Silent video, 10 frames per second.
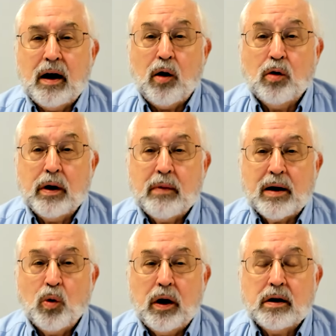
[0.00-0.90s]

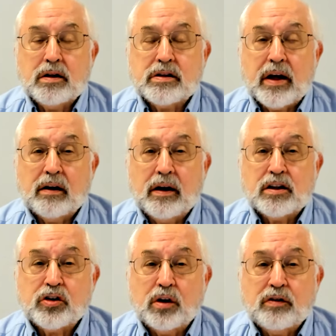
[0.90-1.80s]
OMA1 and CLS
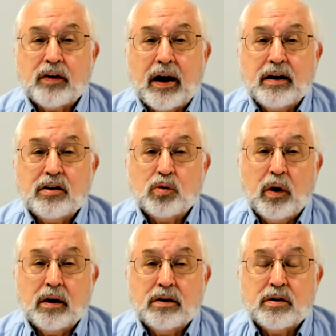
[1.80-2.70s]
certified, as
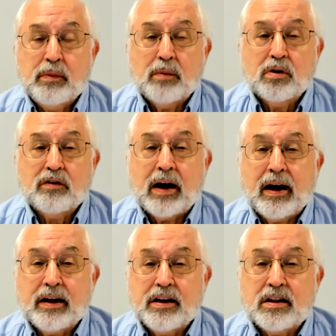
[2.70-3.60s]
well as a member of
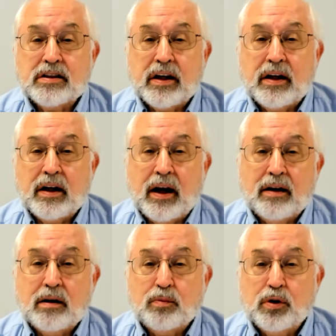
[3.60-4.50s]
IADC
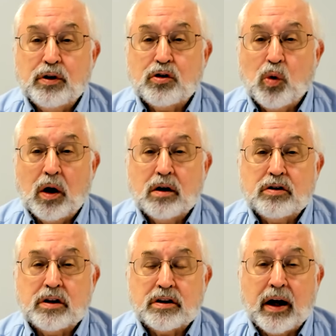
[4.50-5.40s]
and the Produced Water
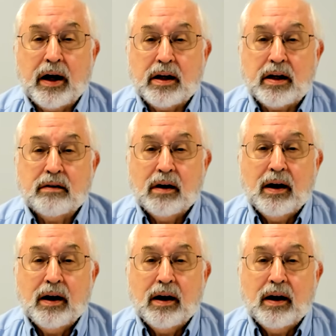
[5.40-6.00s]
Society,